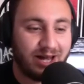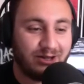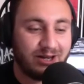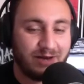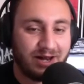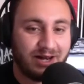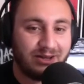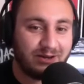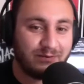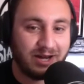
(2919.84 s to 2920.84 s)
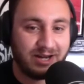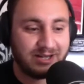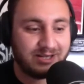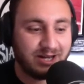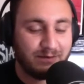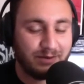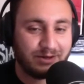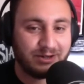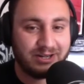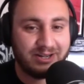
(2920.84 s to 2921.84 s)
God, look at my
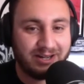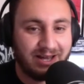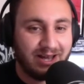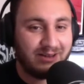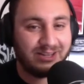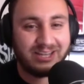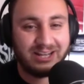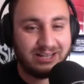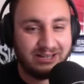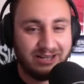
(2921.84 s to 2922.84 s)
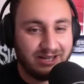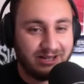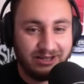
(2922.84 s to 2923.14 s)
tumbler. Get the...